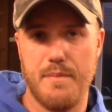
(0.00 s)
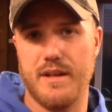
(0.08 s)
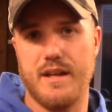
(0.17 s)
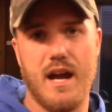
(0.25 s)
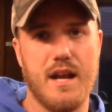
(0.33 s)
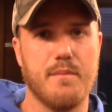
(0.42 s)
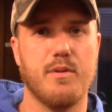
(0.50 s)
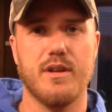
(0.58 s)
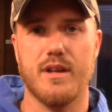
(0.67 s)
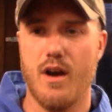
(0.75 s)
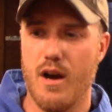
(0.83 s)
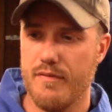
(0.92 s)
been kind of
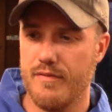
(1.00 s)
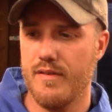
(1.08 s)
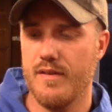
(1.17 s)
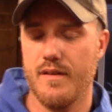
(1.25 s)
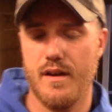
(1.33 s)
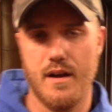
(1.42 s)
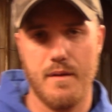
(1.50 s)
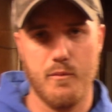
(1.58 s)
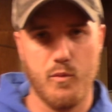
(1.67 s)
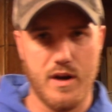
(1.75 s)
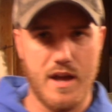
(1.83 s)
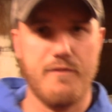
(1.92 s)
putting off.
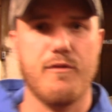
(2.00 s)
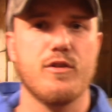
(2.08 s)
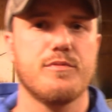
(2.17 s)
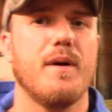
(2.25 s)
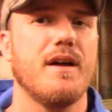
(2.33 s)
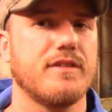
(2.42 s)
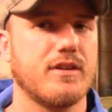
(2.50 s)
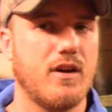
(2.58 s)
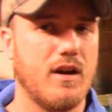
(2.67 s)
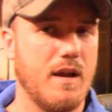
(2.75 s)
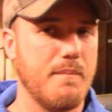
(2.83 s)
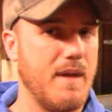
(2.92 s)
When I first bought the
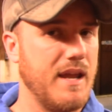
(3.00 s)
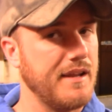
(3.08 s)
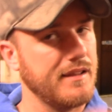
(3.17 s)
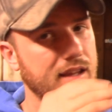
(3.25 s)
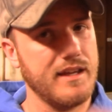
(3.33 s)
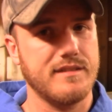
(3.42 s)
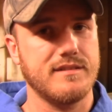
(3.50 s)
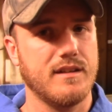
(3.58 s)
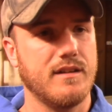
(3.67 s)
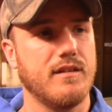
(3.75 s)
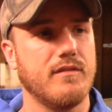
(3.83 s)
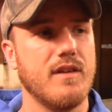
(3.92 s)
car, I made a list
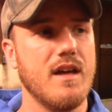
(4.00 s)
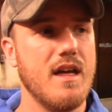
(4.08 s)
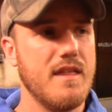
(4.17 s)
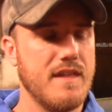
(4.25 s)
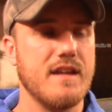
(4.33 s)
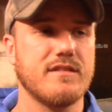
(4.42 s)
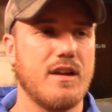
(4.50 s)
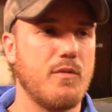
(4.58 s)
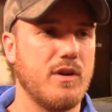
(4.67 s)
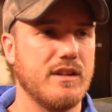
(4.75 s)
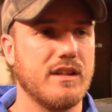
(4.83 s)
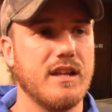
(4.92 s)
of things I
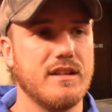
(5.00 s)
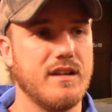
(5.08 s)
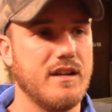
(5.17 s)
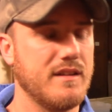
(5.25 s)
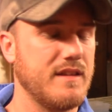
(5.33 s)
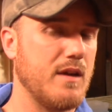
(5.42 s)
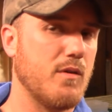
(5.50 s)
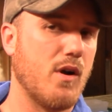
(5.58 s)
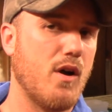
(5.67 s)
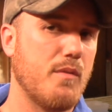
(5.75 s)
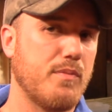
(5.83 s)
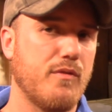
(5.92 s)
wanted to get done, and they were
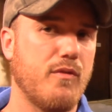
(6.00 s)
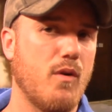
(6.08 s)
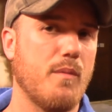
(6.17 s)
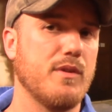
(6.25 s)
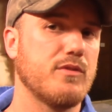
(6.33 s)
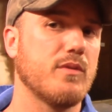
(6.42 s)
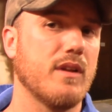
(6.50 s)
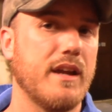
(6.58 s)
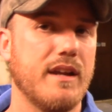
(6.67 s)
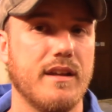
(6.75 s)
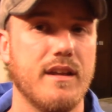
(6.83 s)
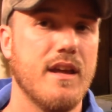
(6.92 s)
all performance
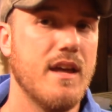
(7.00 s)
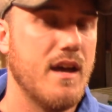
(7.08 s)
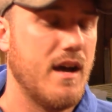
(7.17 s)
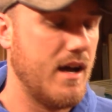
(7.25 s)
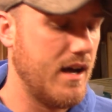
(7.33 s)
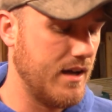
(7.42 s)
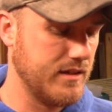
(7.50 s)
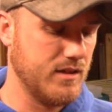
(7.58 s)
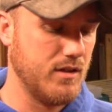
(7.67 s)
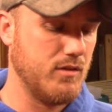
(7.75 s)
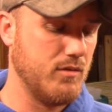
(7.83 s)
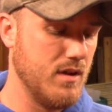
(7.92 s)
related. You
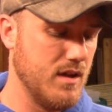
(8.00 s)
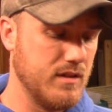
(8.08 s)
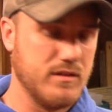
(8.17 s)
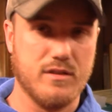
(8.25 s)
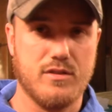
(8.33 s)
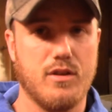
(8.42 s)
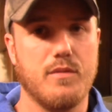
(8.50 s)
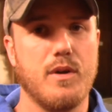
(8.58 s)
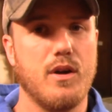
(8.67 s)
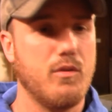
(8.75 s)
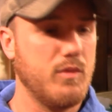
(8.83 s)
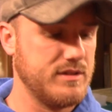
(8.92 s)
know, the
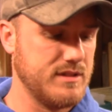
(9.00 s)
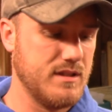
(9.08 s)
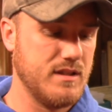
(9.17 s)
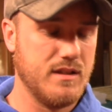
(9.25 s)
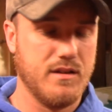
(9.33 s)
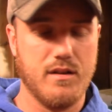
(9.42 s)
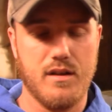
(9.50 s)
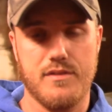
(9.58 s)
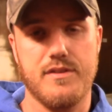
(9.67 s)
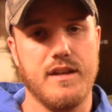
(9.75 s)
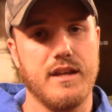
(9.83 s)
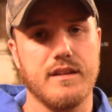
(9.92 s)
turbo was a
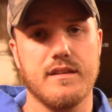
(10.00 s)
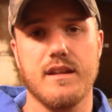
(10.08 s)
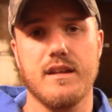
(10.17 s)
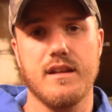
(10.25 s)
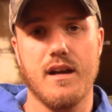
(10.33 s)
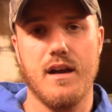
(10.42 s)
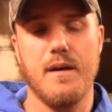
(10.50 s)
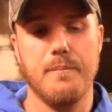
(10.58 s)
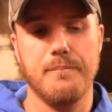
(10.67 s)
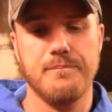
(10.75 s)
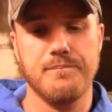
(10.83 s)
thing, the